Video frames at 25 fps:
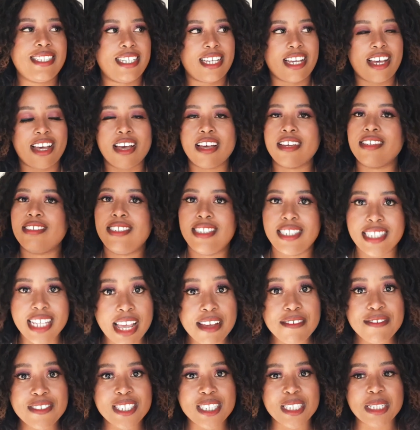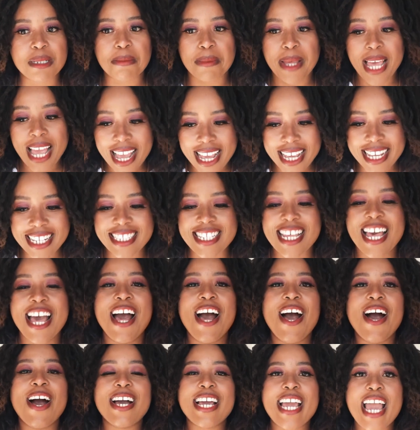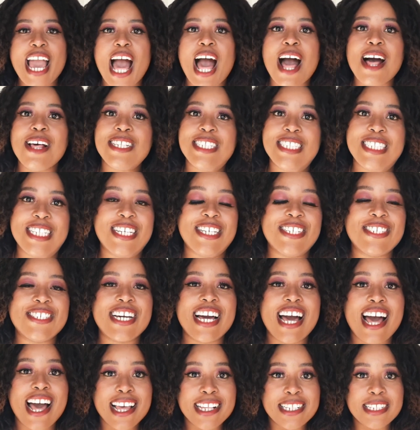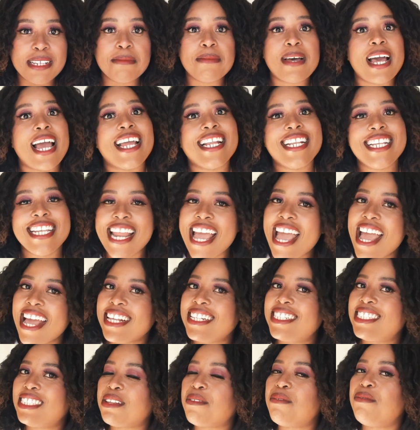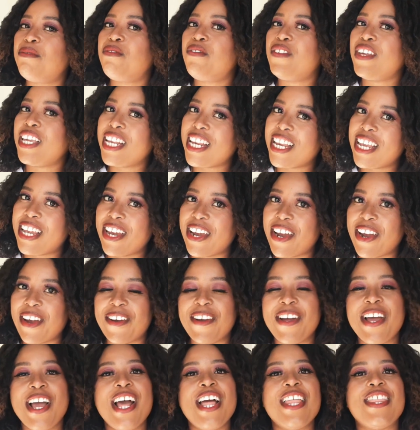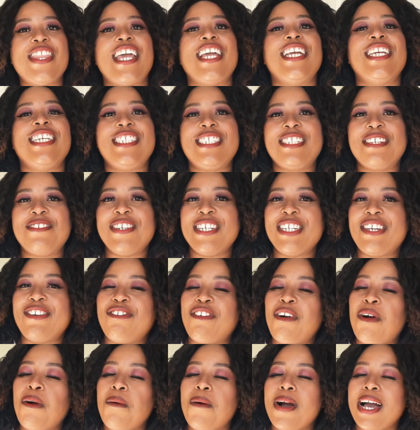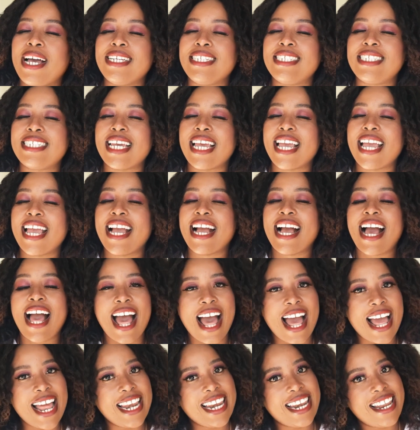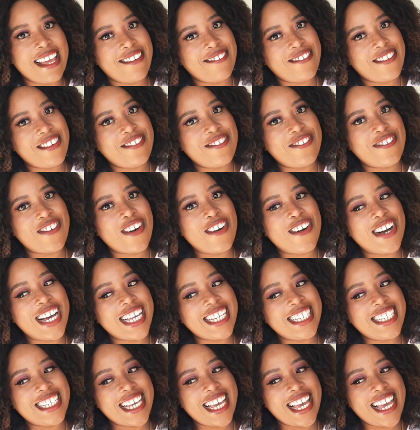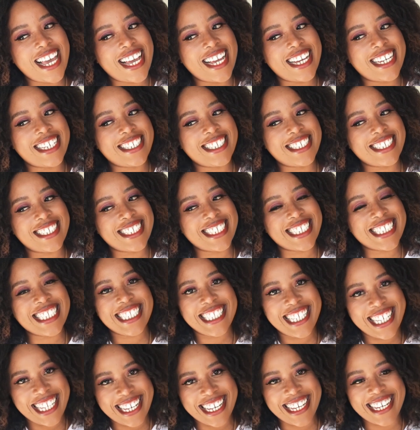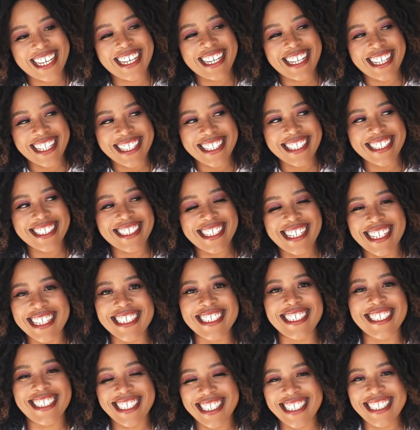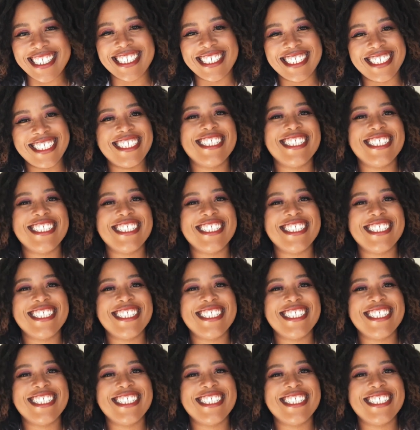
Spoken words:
here, a safe space. Okay, I'll see you guys in my next video. Thank you so much for watching. I love you for watching. Yeah.